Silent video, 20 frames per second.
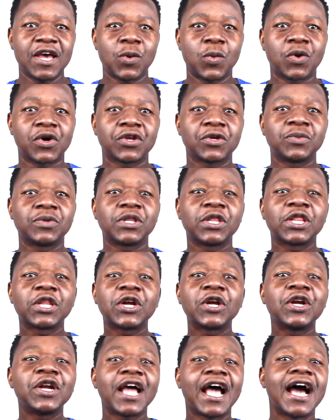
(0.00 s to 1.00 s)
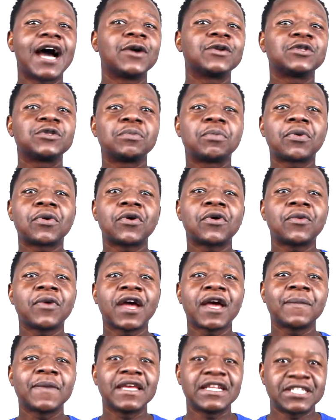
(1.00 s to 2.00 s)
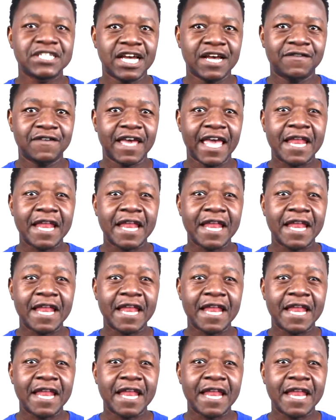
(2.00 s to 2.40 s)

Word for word: where you will learn how to program in Java